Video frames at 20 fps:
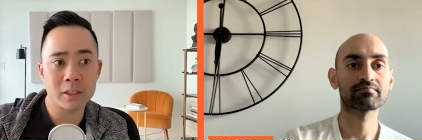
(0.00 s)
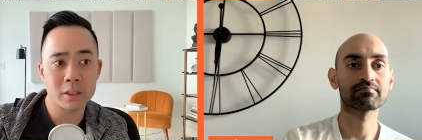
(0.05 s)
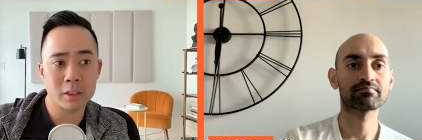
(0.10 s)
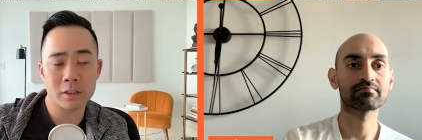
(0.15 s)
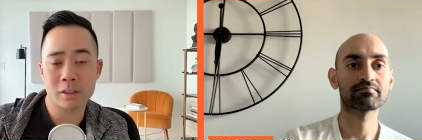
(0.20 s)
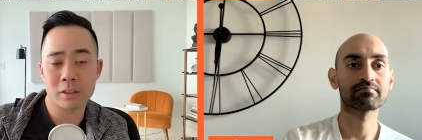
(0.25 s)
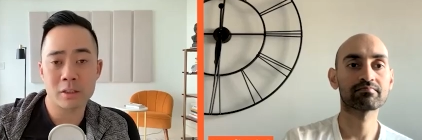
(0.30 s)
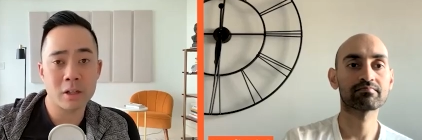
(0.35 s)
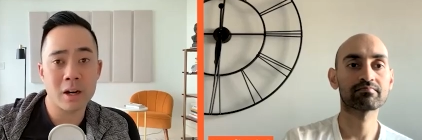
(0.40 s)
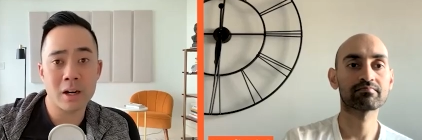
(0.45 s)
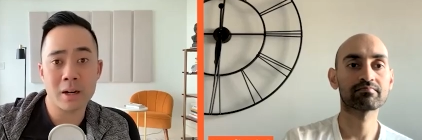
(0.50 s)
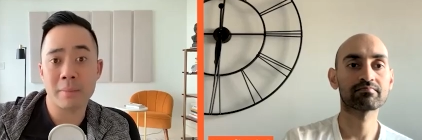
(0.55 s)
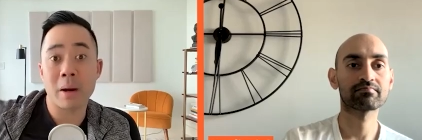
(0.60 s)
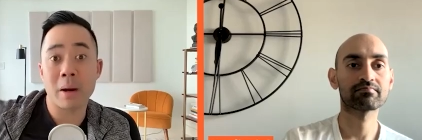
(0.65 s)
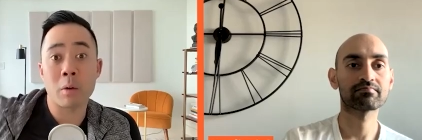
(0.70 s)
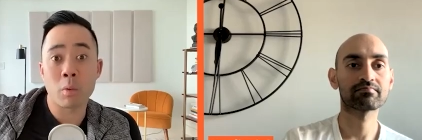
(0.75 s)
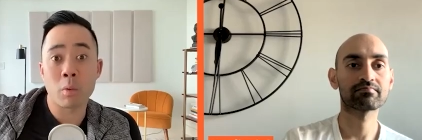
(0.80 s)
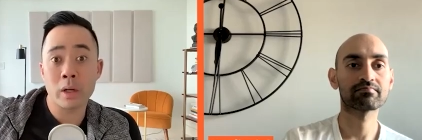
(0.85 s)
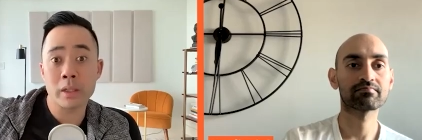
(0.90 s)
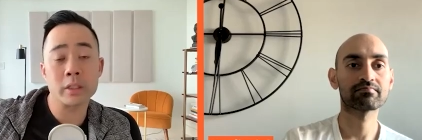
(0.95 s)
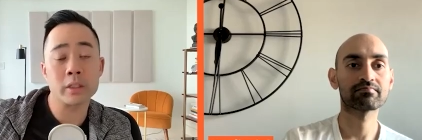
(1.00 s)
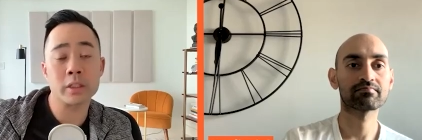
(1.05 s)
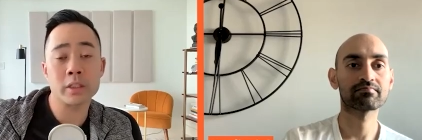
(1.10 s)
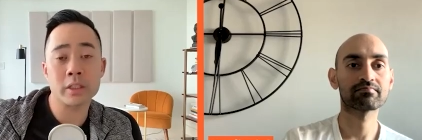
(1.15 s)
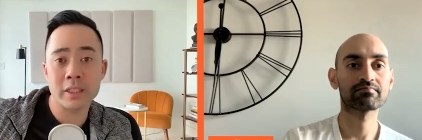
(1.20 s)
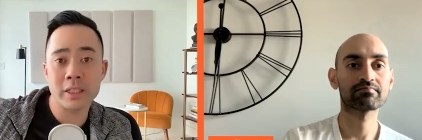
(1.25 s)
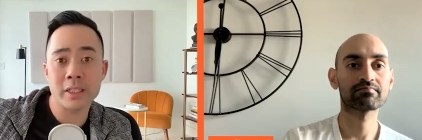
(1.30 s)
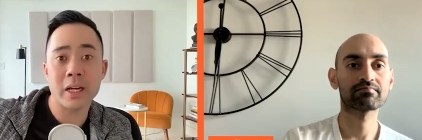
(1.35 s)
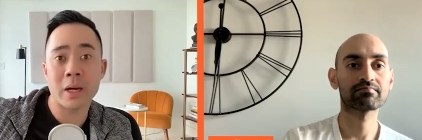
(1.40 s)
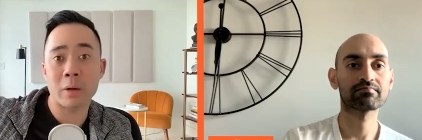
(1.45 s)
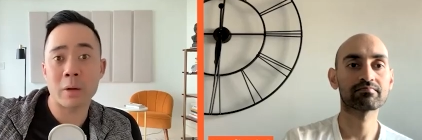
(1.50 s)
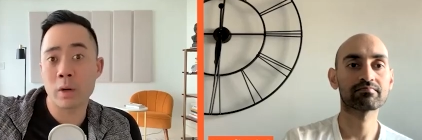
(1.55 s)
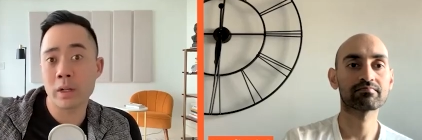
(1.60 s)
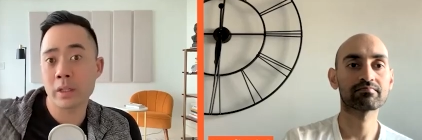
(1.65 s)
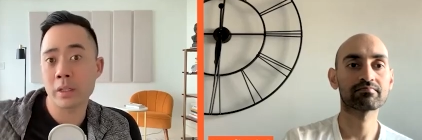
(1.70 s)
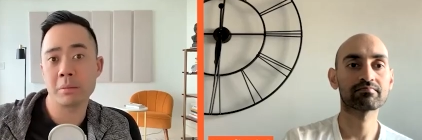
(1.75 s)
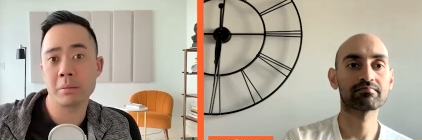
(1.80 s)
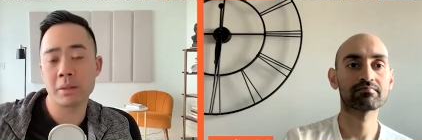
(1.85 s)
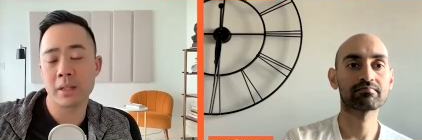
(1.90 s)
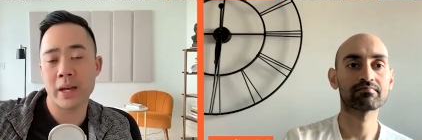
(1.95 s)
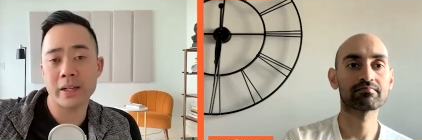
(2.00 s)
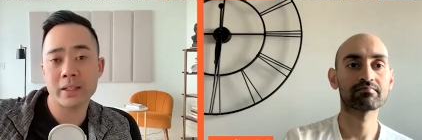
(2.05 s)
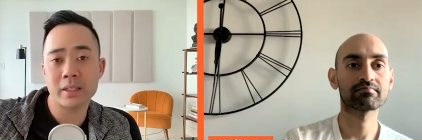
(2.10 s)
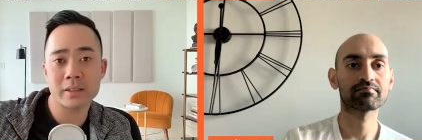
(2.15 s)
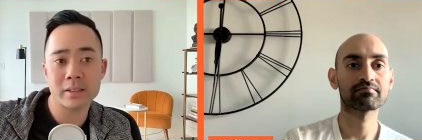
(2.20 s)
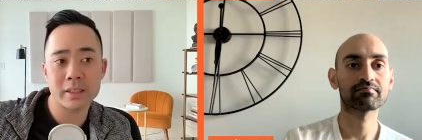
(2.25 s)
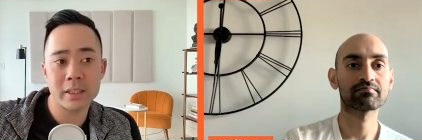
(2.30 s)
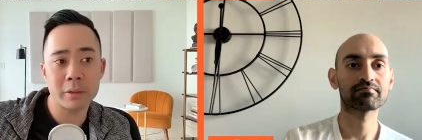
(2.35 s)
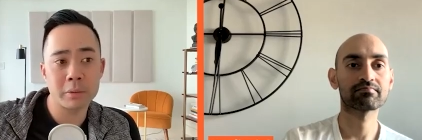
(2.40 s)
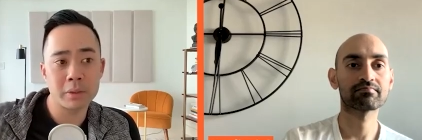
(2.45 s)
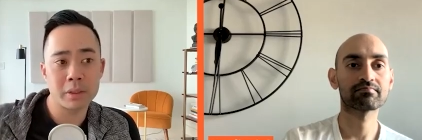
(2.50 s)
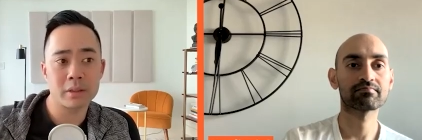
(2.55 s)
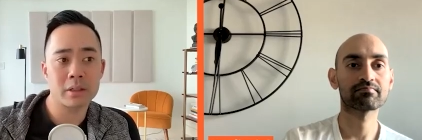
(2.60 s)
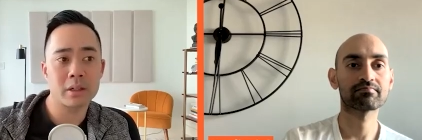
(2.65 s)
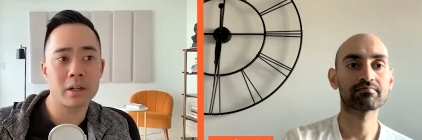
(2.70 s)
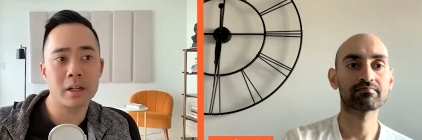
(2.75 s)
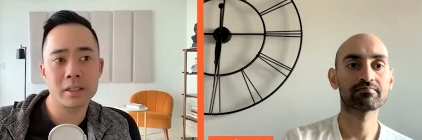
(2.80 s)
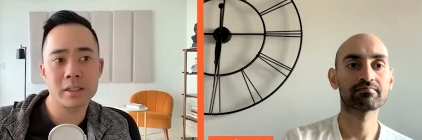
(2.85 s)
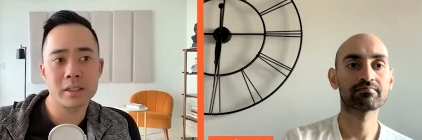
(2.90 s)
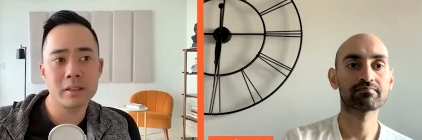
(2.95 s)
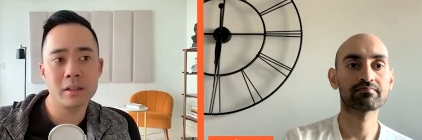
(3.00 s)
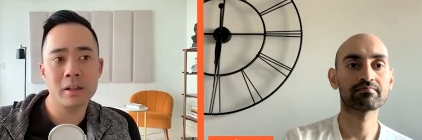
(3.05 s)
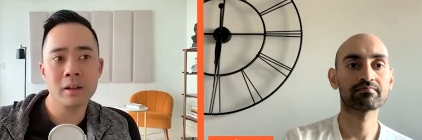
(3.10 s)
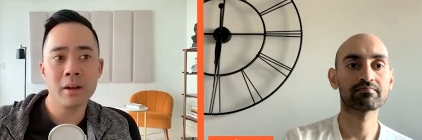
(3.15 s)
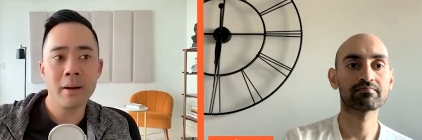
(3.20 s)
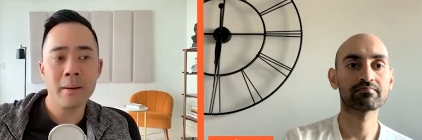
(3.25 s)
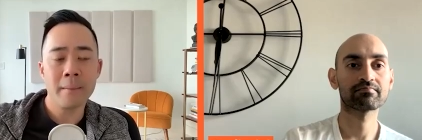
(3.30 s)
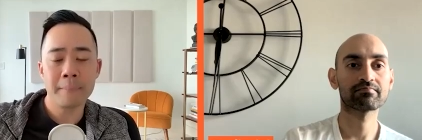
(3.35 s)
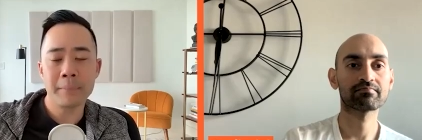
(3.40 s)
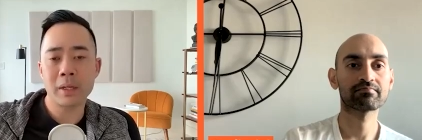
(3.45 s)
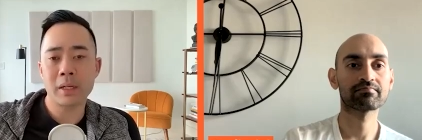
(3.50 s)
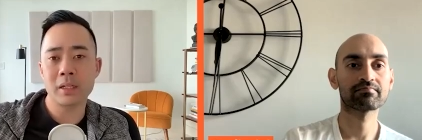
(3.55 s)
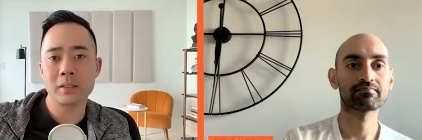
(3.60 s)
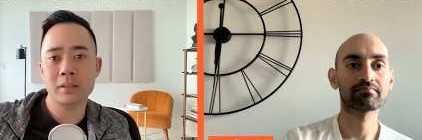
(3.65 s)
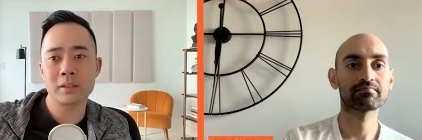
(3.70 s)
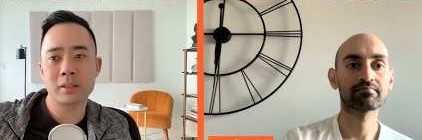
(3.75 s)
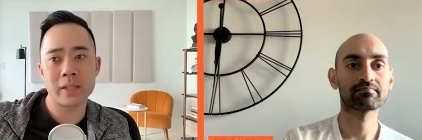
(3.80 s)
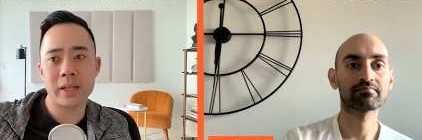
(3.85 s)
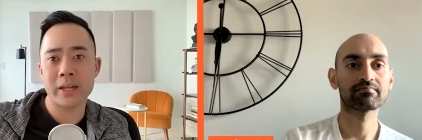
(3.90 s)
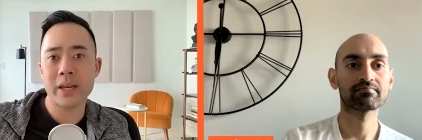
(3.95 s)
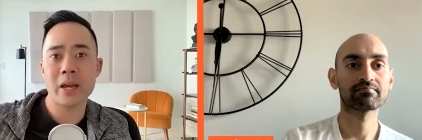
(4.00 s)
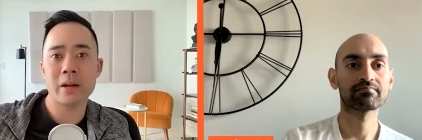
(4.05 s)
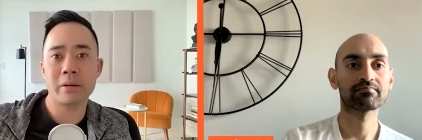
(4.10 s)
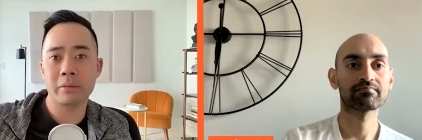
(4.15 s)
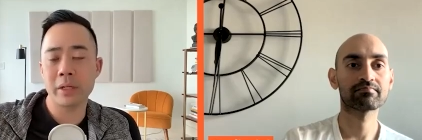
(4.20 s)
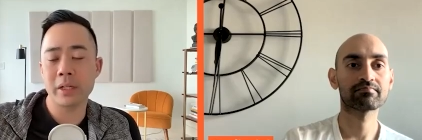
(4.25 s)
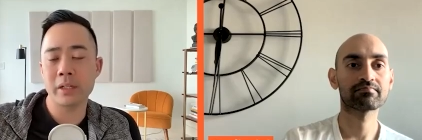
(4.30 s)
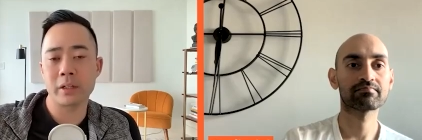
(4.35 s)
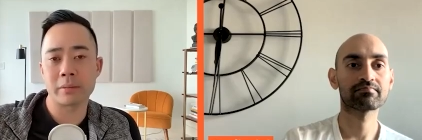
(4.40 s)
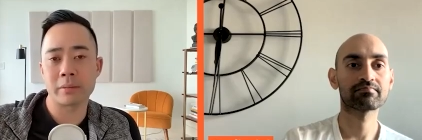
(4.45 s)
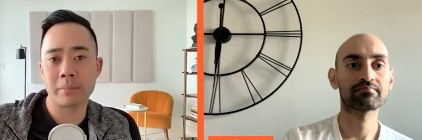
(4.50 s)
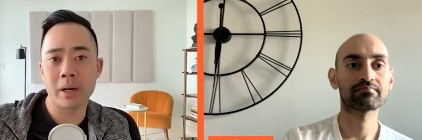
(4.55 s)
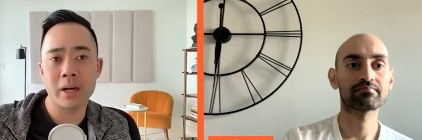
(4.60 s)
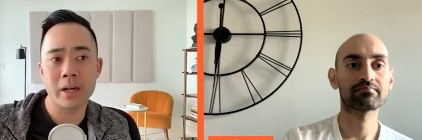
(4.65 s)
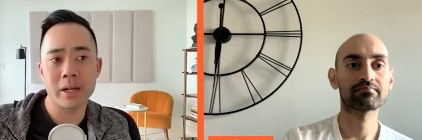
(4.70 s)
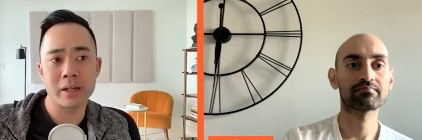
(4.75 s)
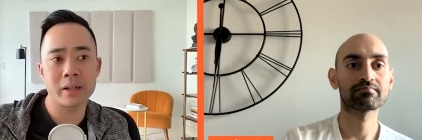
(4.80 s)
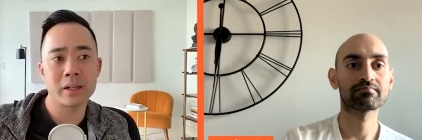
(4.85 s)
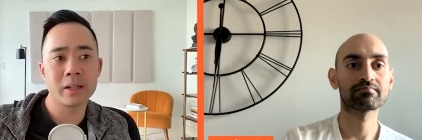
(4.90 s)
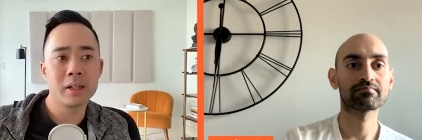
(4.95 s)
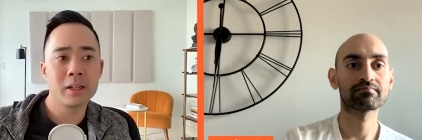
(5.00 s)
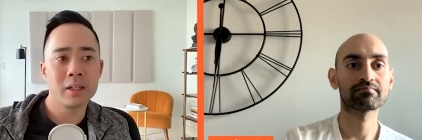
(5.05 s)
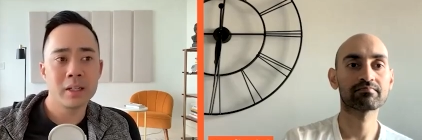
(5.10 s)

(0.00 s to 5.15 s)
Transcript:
Speaker 1: just to talk about what you're seeing and what you would like to see with your content, because they can't read your mind.